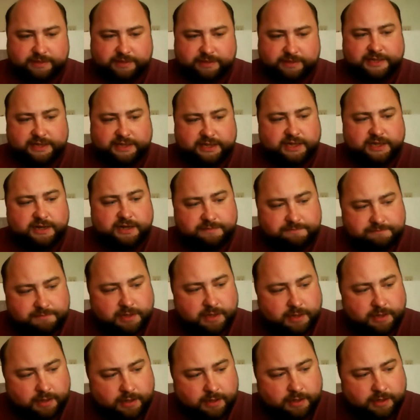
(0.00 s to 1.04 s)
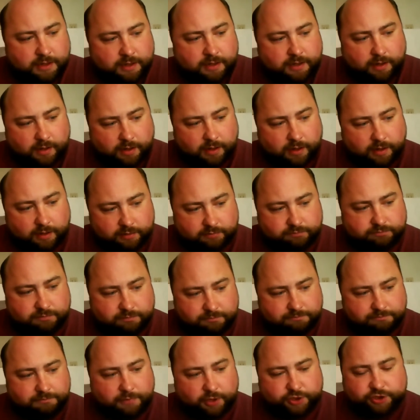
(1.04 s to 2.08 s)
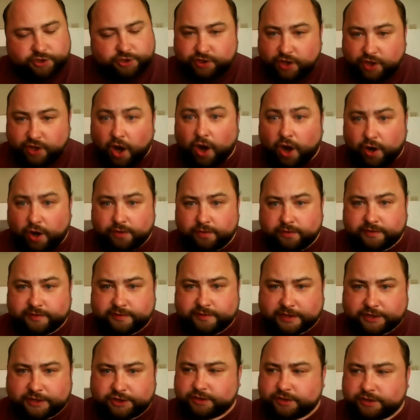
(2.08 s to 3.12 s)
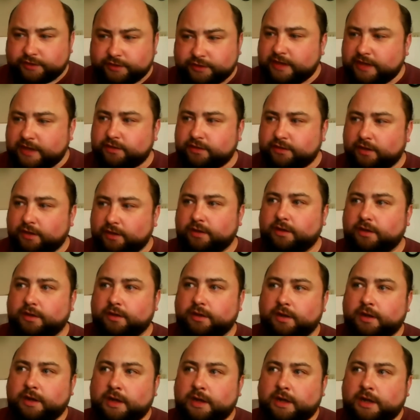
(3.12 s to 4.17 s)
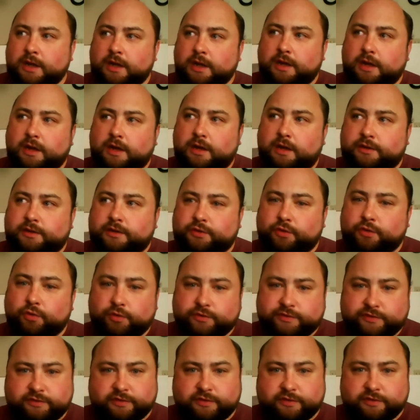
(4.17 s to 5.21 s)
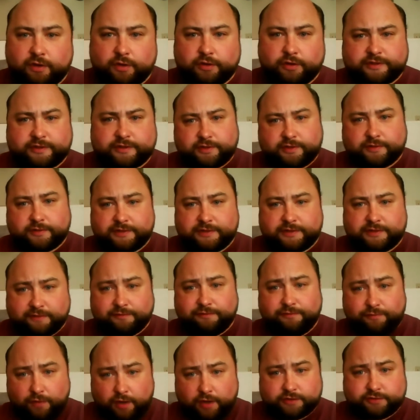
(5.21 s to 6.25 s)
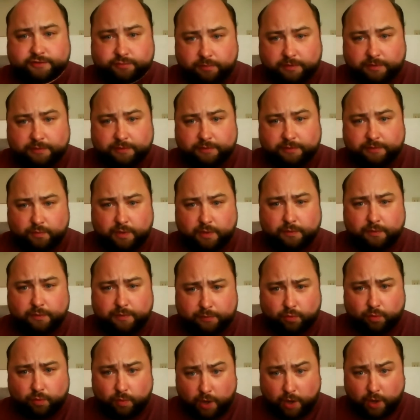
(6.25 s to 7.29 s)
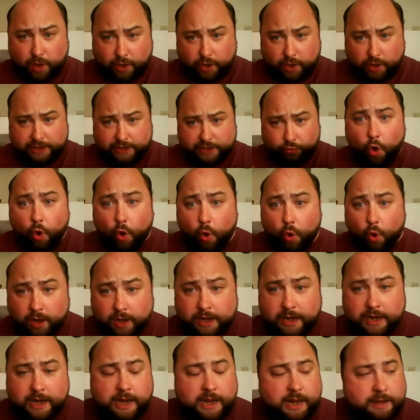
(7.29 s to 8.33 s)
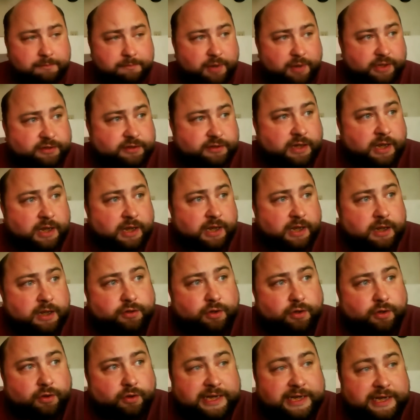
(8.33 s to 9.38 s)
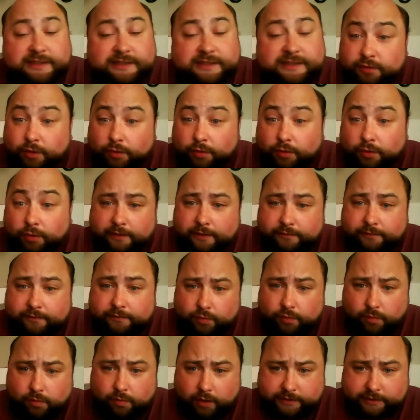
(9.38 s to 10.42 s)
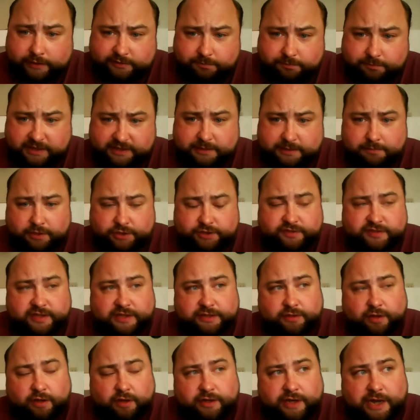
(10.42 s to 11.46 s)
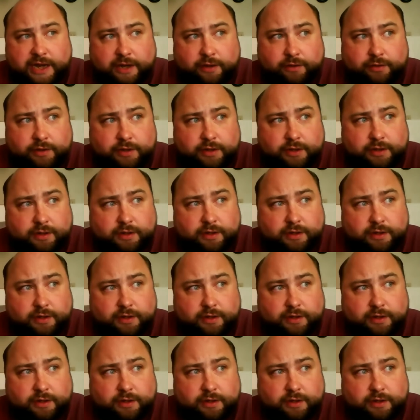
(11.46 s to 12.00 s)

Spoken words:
pretty much done sections that lots of stuff is in flux when we're working on the whole. But the history of the world is pretty much settled now,